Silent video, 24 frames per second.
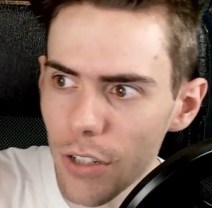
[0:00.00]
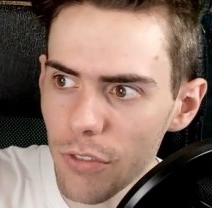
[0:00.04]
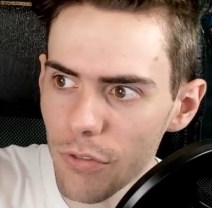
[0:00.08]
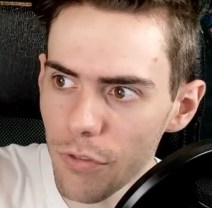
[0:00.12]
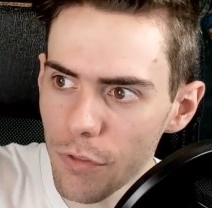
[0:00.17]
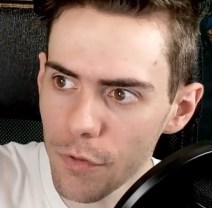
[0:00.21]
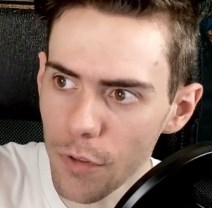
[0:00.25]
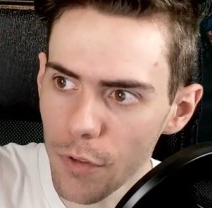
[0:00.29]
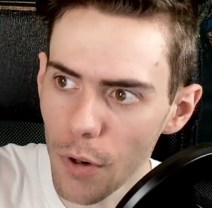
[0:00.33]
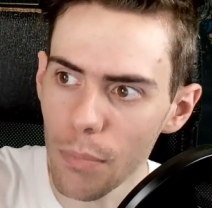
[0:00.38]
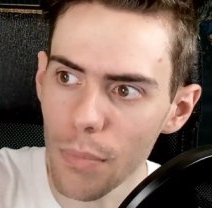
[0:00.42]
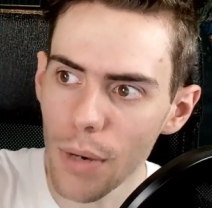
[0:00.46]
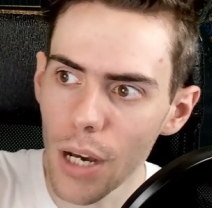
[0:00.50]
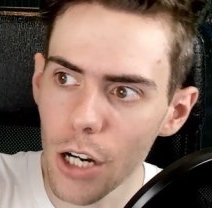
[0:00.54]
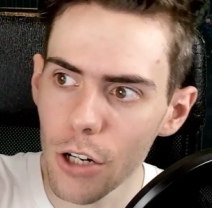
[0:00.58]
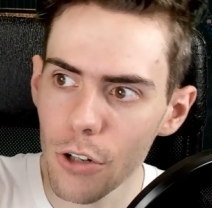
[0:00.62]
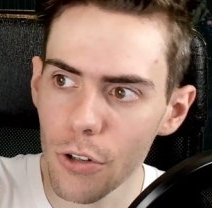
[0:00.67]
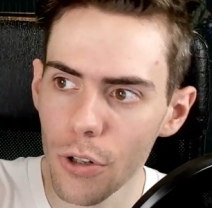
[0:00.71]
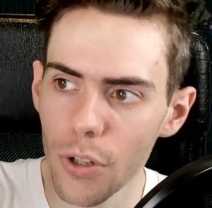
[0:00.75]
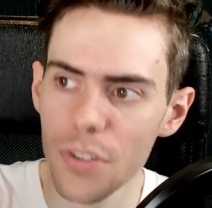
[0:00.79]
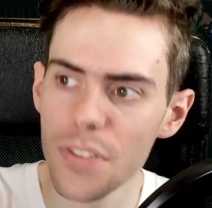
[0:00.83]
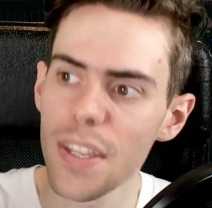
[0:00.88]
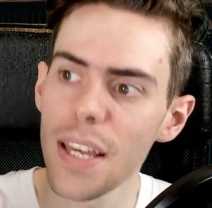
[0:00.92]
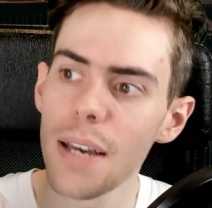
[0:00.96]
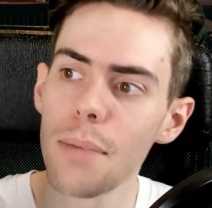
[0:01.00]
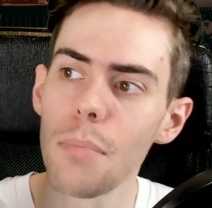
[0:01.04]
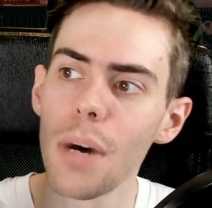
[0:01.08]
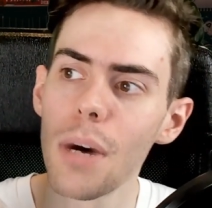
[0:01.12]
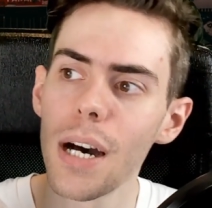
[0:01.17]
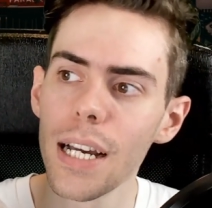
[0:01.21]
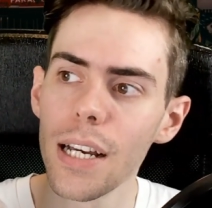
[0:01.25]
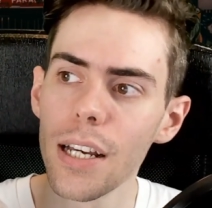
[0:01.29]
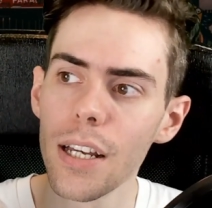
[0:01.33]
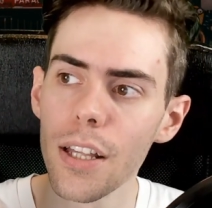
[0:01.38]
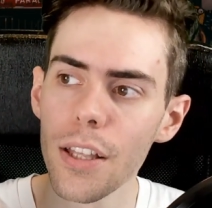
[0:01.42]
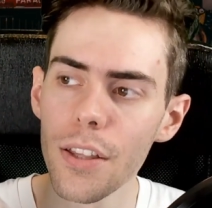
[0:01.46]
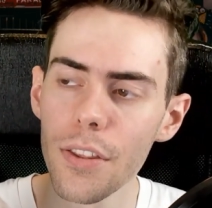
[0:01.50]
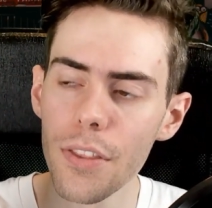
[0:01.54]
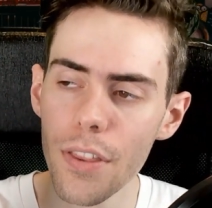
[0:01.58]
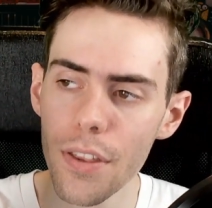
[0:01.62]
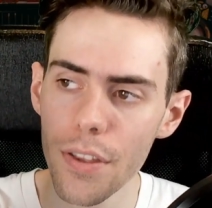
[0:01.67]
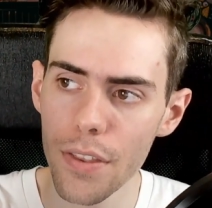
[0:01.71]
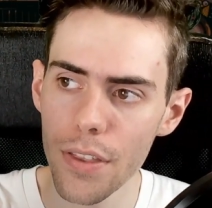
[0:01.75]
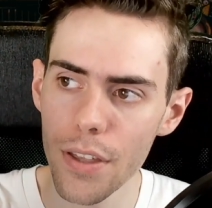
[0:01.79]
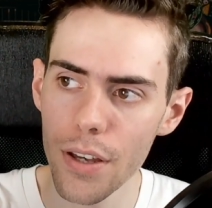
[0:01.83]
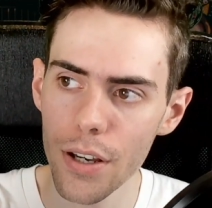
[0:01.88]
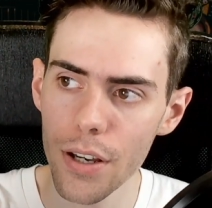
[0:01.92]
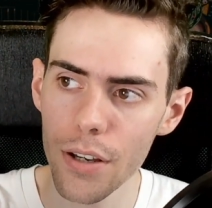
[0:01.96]
from across their
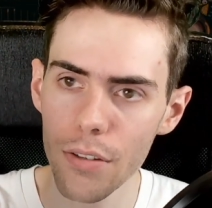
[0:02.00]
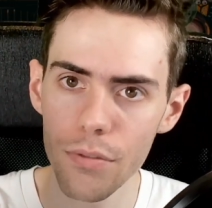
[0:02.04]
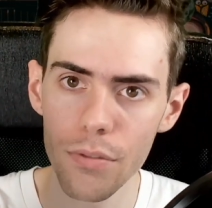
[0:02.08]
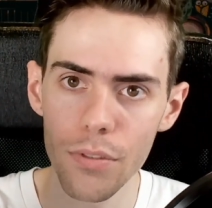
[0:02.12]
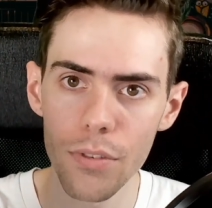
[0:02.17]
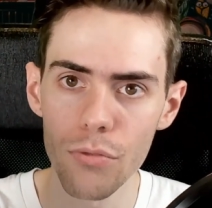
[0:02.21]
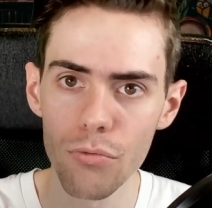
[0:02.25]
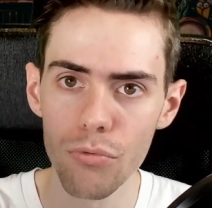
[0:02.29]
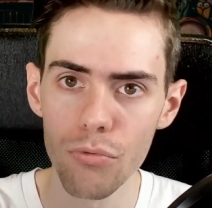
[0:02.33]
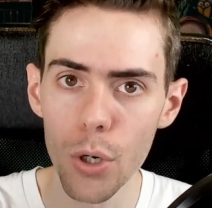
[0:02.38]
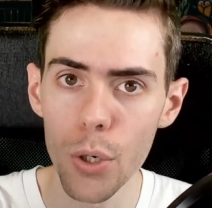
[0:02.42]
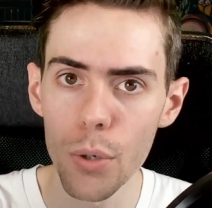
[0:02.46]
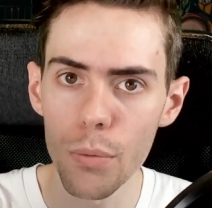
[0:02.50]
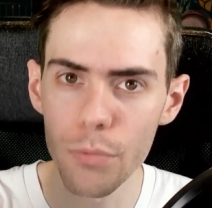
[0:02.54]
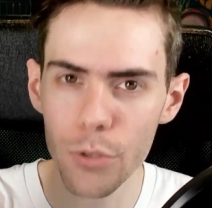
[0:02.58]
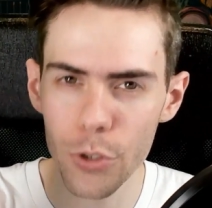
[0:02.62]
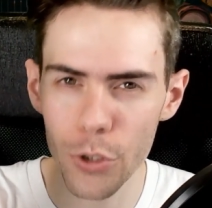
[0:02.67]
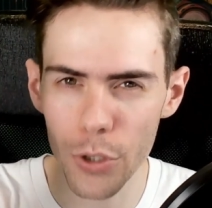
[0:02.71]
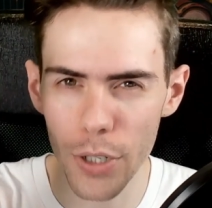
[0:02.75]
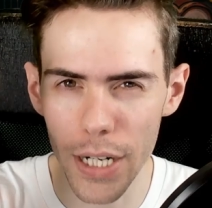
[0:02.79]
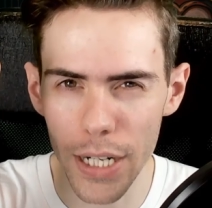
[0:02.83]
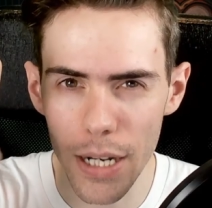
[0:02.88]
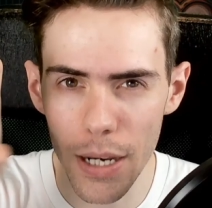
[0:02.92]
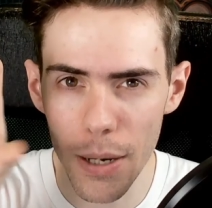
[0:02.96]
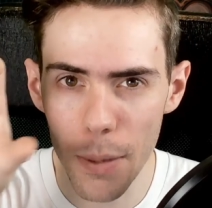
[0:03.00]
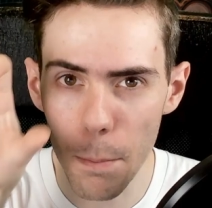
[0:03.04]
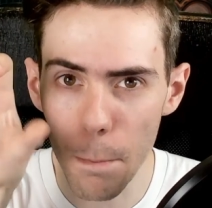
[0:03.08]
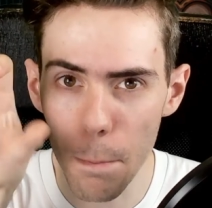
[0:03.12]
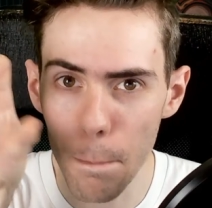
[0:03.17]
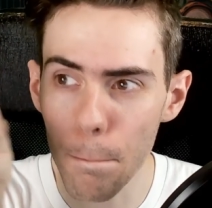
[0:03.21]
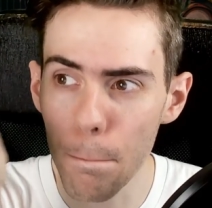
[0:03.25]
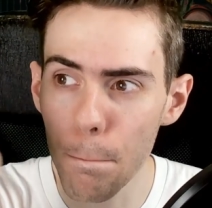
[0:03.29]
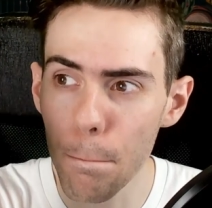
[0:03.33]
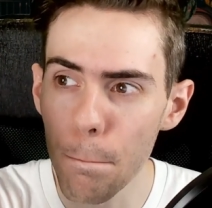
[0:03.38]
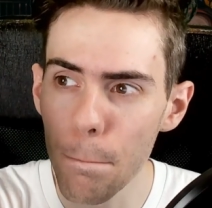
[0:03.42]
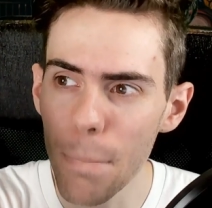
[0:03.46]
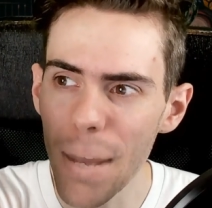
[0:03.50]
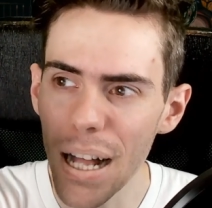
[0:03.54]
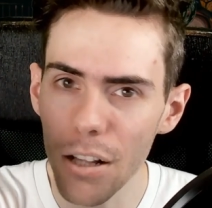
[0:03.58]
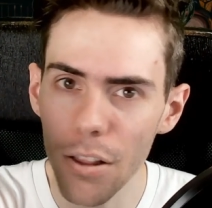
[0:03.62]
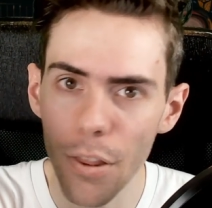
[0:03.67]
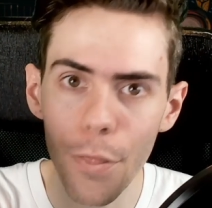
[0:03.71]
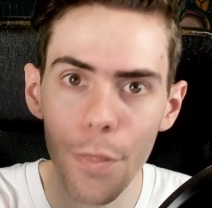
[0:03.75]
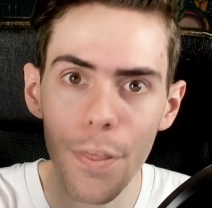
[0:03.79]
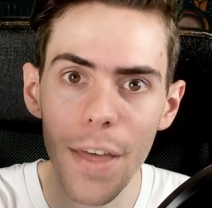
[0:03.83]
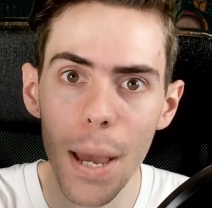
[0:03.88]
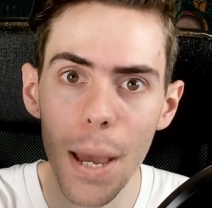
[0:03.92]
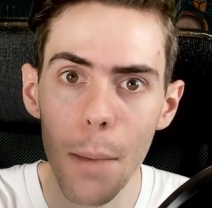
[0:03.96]
the room, trying to melt
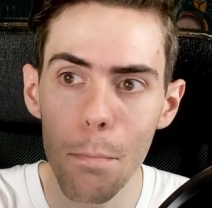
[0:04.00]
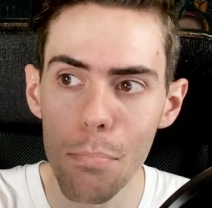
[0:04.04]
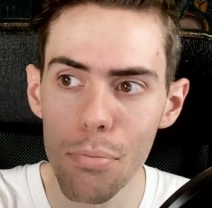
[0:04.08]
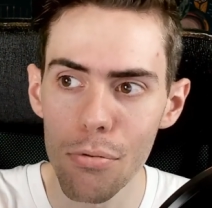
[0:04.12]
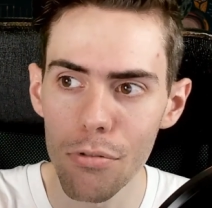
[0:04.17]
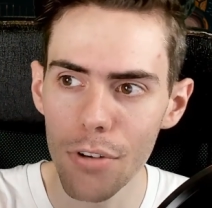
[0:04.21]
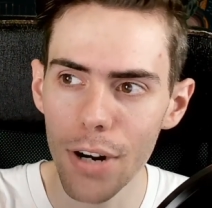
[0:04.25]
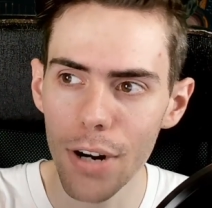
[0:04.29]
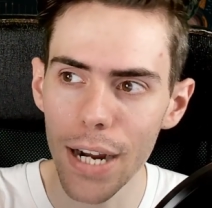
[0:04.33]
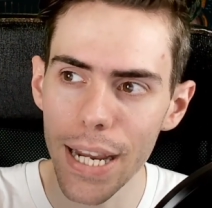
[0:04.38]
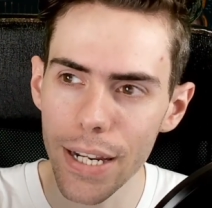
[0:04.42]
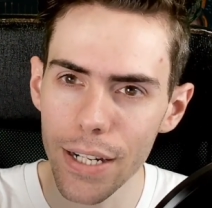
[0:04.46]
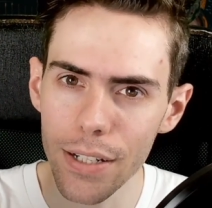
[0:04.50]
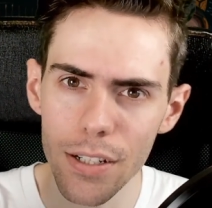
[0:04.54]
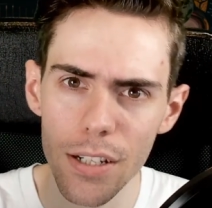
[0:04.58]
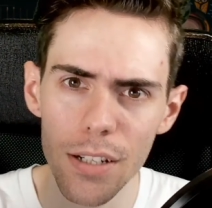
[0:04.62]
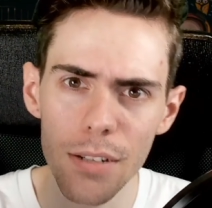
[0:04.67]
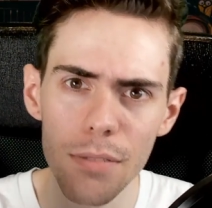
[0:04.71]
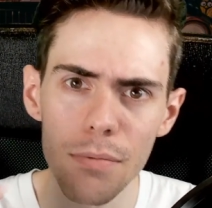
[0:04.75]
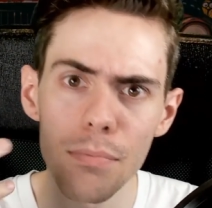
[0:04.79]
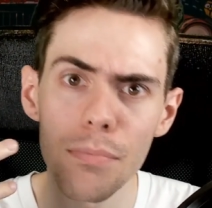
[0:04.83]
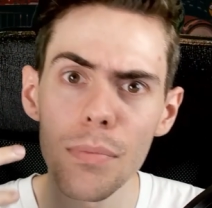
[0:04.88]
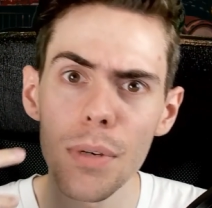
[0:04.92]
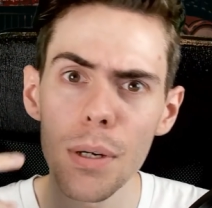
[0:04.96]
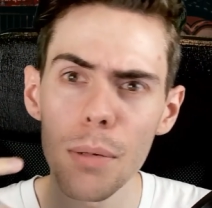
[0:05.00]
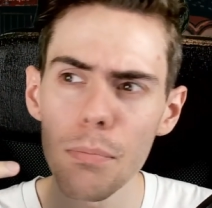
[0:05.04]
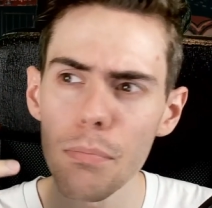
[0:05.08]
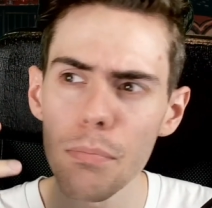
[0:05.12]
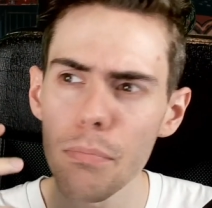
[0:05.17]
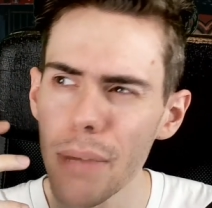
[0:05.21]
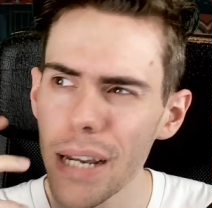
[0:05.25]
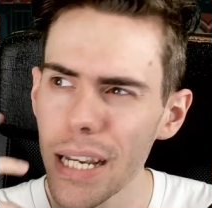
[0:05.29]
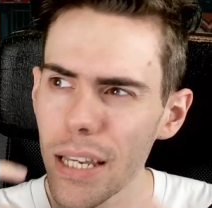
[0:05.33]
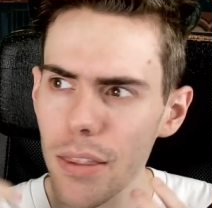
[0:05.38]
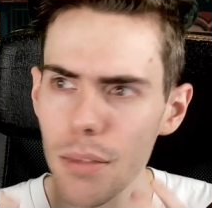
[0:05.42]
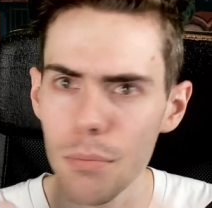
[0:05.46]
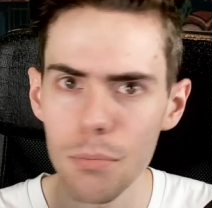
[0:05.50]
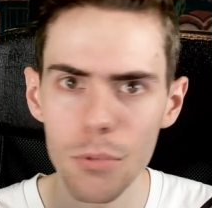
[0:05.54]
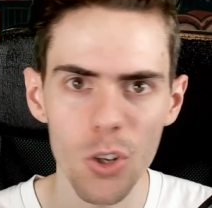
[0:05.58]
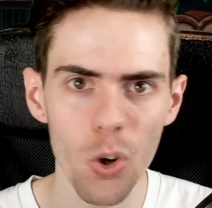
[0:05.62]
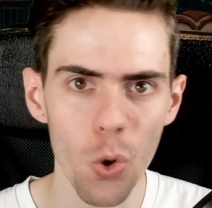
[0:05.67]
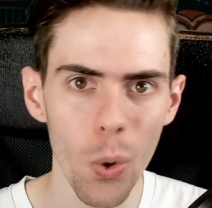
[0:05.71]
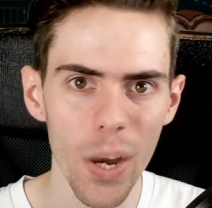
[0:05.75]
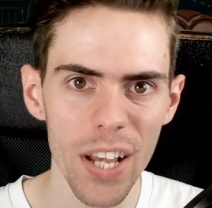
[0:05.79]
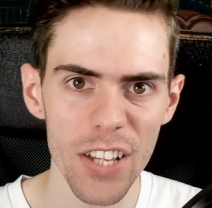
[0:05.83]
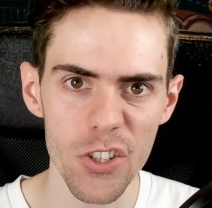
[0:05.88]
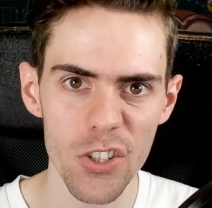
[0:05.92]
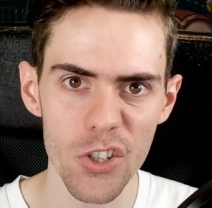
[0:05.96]
their brain and make them
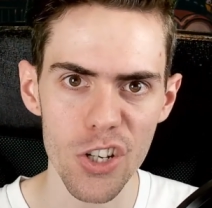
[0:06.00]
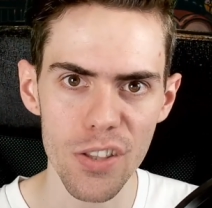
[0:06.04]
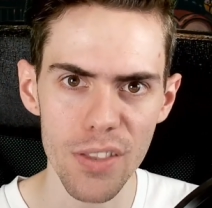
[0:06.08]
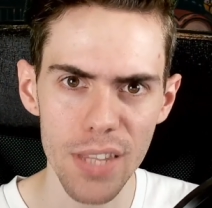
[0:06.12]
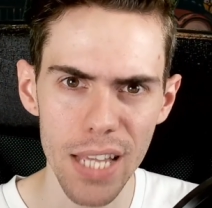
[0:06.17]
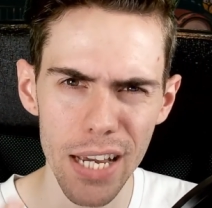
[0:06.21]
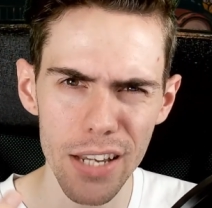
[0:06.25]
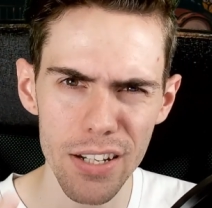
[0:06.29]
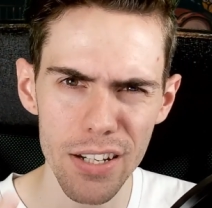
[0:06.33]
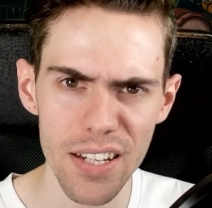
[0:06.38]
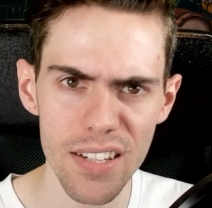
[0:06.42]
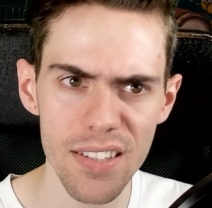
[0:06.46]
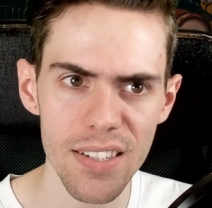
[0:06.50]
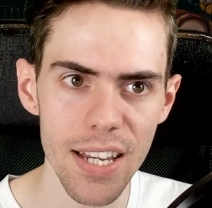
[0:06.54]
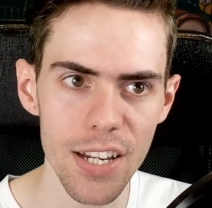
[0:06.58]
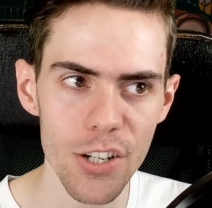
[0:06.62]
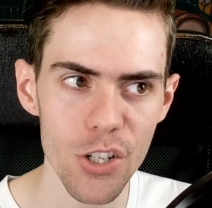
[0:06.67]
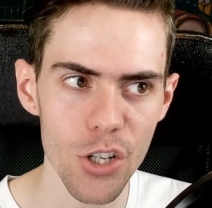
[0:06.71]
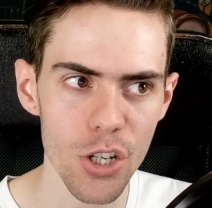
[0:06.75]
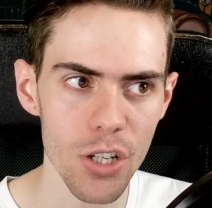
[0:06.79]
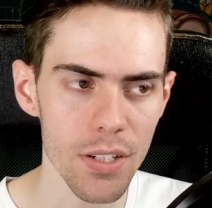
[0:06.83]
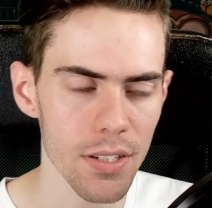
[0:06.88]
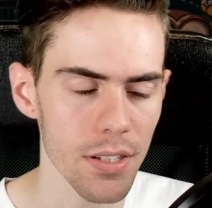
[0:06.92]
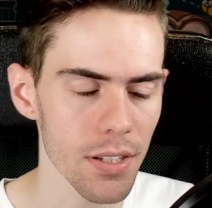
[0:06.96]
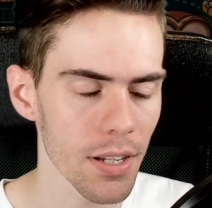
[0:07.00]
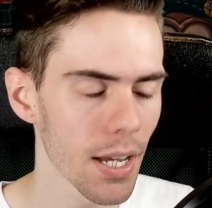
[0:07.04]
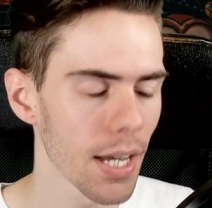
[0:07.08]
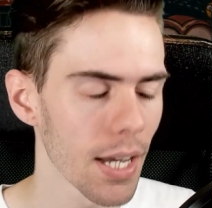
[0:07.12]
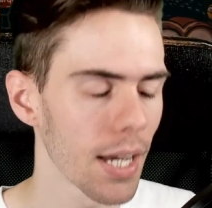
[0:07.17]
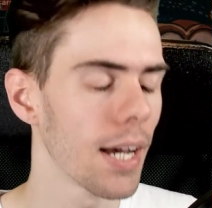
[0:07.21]
question their decisions,